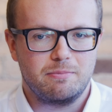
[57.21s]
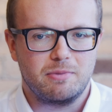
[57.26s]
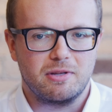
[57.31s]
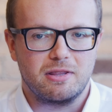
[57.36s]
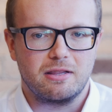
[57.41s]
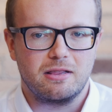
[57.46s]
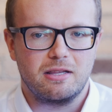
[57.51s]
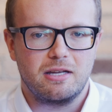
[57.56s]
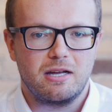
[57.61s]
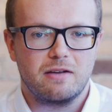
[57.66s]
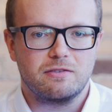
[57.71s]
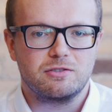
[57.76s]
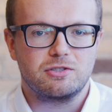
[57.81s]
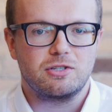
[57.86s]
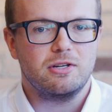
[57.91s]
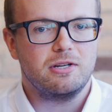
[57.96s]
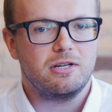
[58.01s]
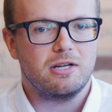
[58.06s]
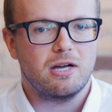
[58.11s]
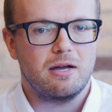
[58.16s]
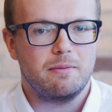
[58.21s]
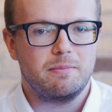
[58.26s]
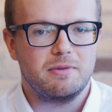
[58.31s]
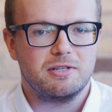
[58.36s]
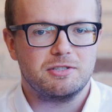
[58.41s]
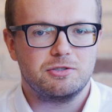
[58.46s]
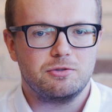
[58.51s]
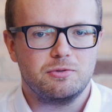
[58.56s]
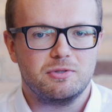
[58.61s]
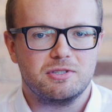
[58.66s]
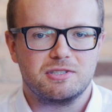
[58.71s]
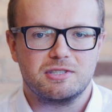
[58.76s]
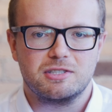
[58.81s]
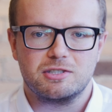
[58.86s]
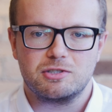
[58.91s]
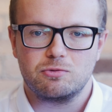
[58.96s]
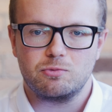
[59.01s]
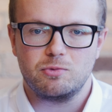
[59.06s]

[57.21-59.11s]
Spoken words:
but the layoffs could come as soon as this